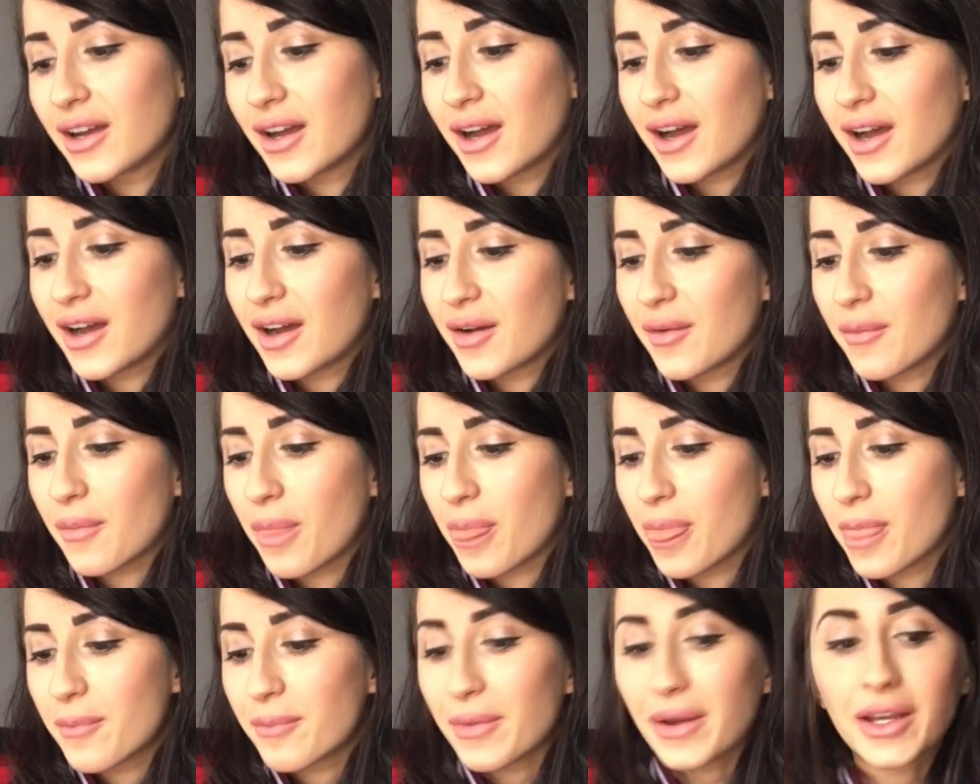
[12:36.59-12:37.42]

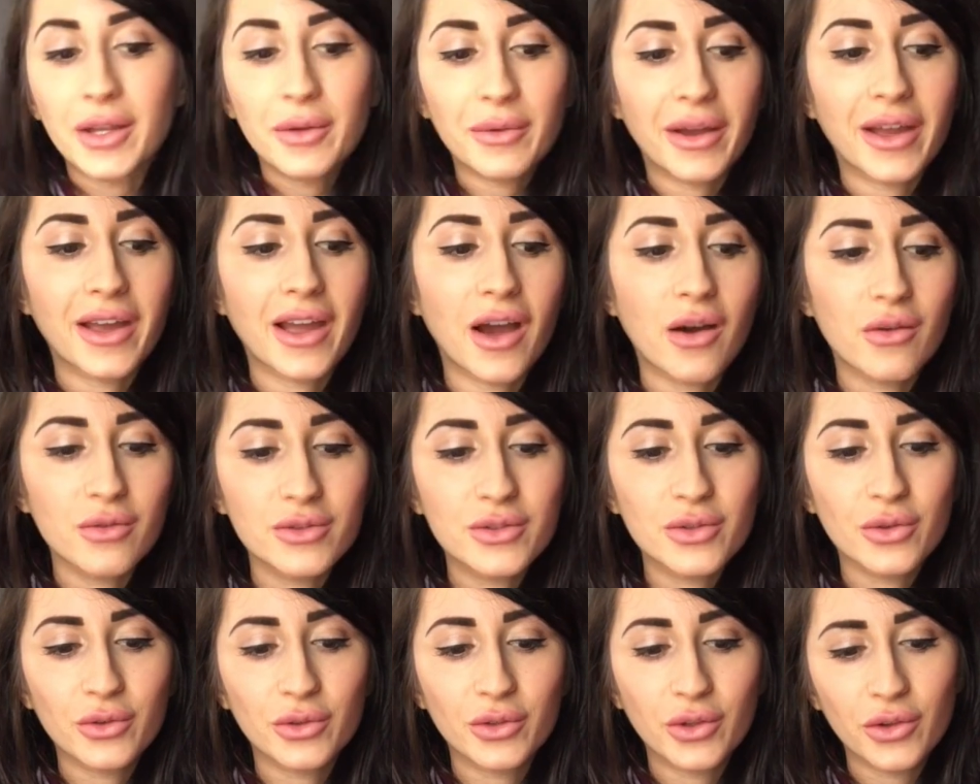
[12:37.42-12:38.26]
But anyway, I will
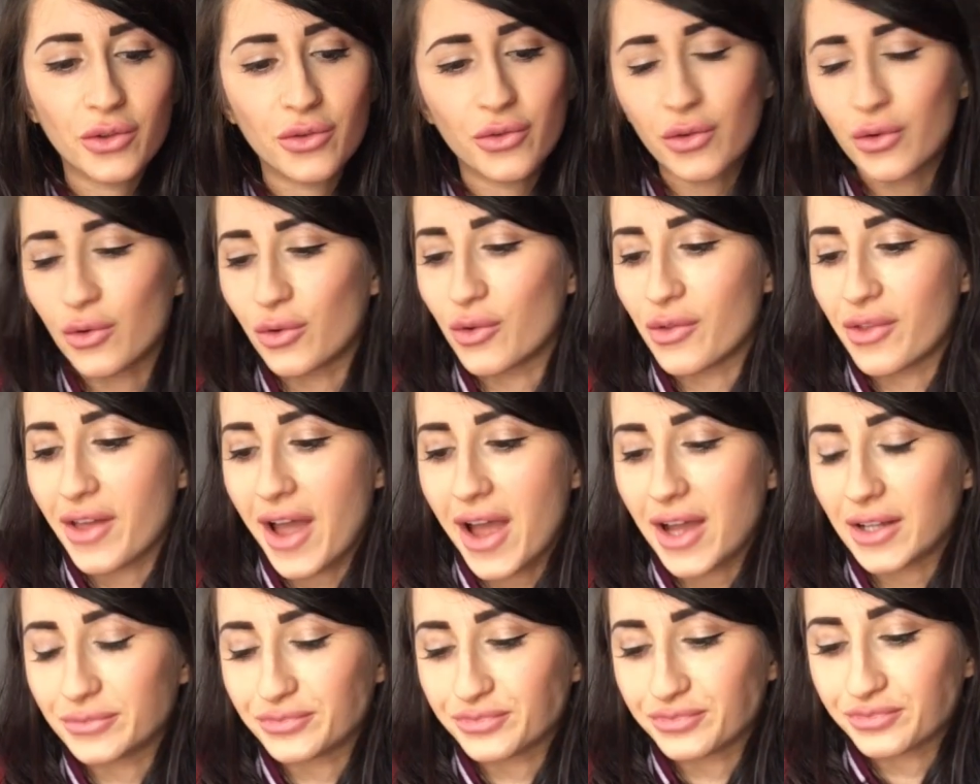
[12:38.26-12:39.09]
talk you through all
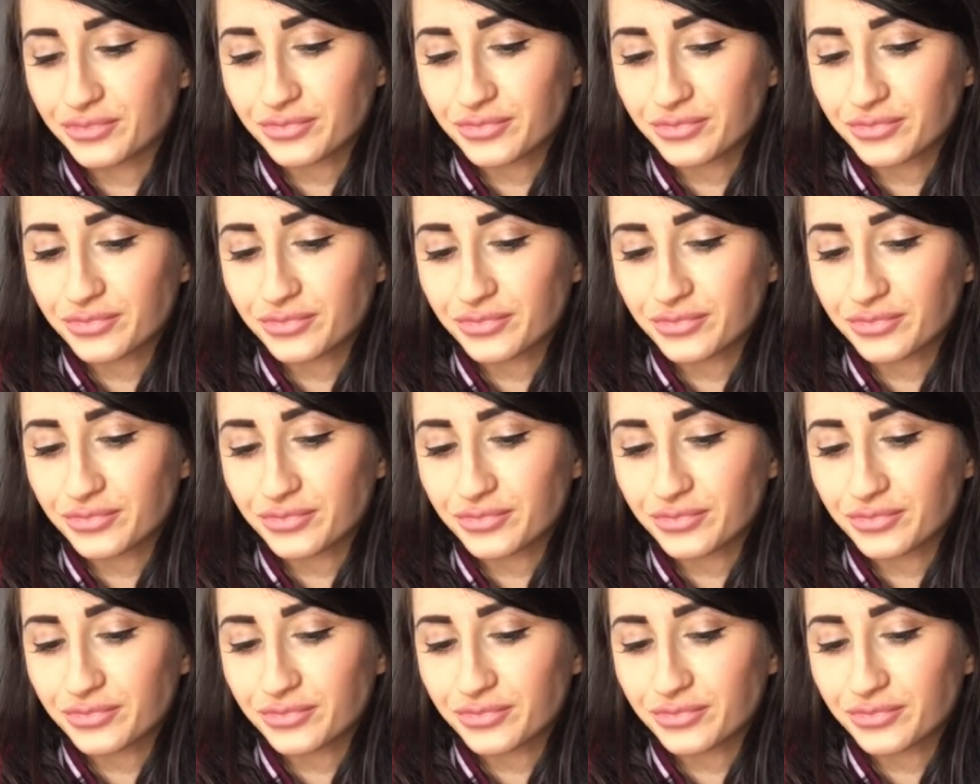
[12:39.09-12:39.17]
that.